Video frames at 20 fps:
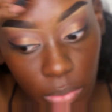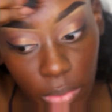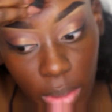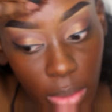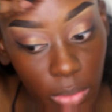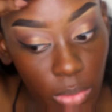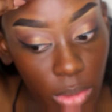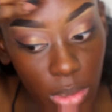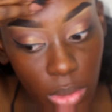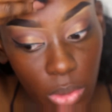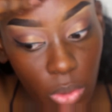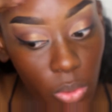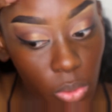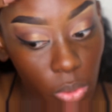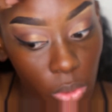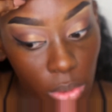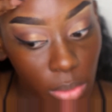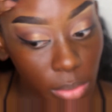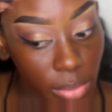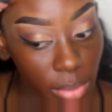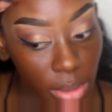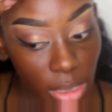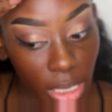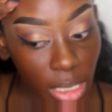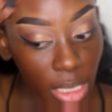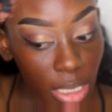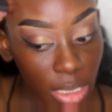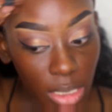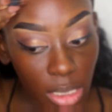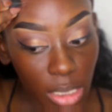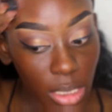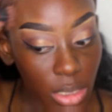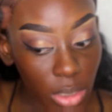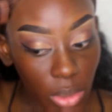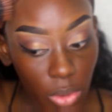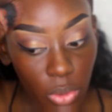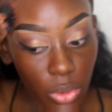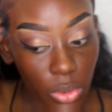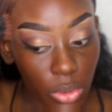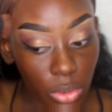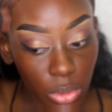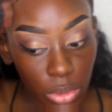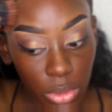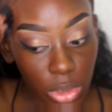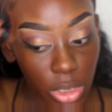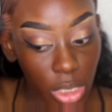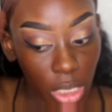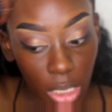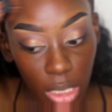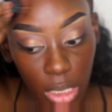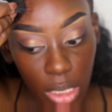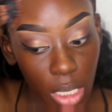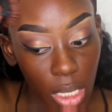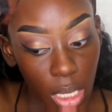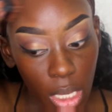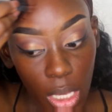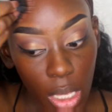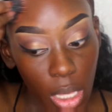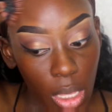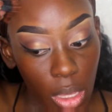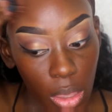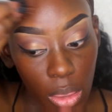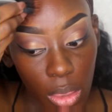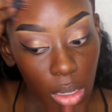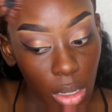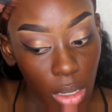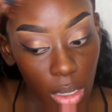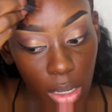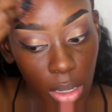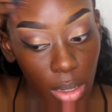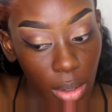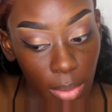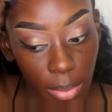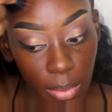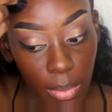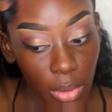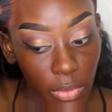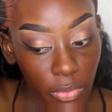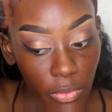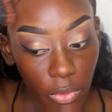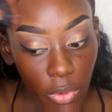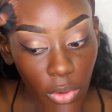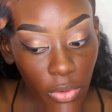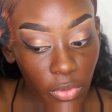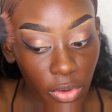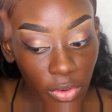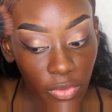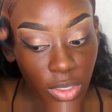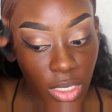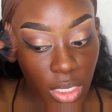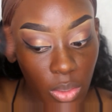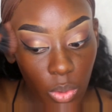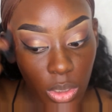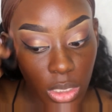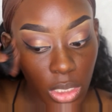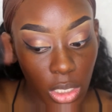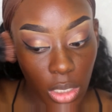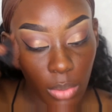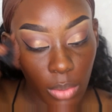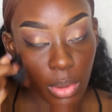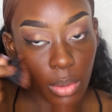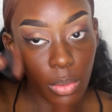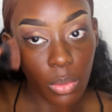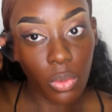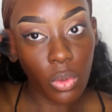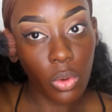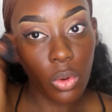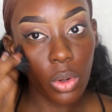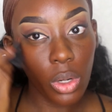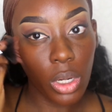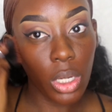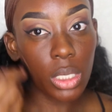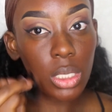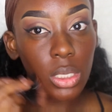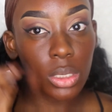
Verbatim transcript: red was cool, but I guess it is a cool shade. The um, four fifty was a little bit more